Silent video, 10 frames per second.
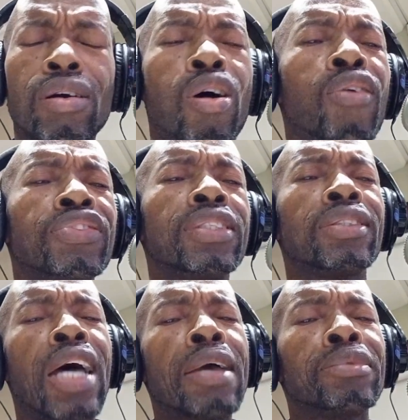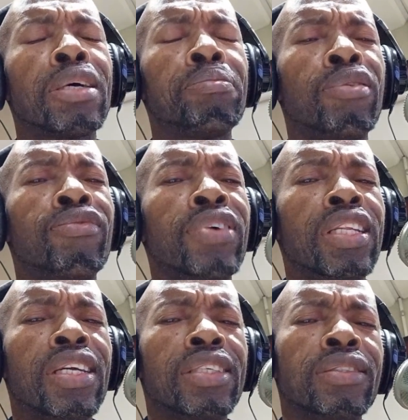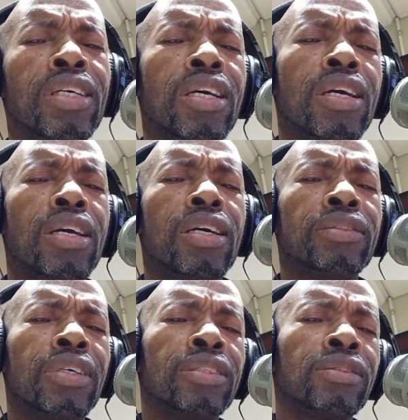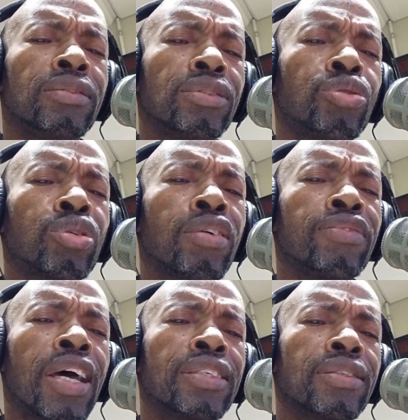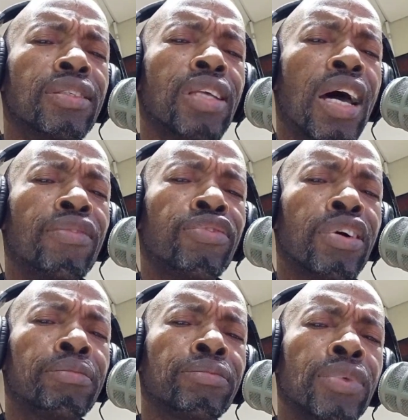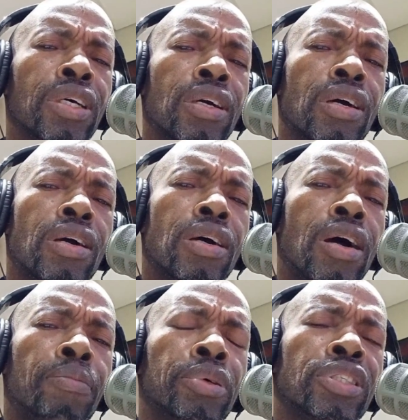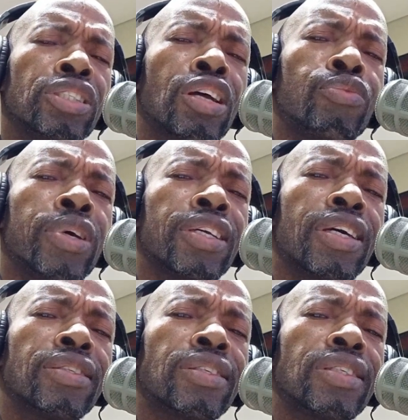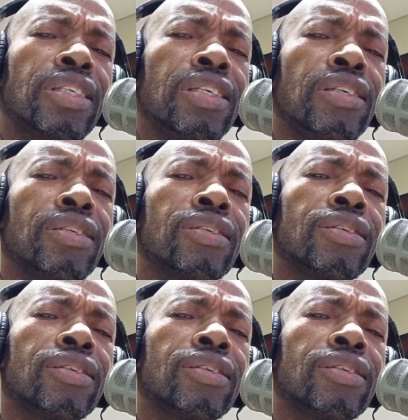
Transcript: Oftentimes a pavilion, it, it sort of like start from a position where you can see.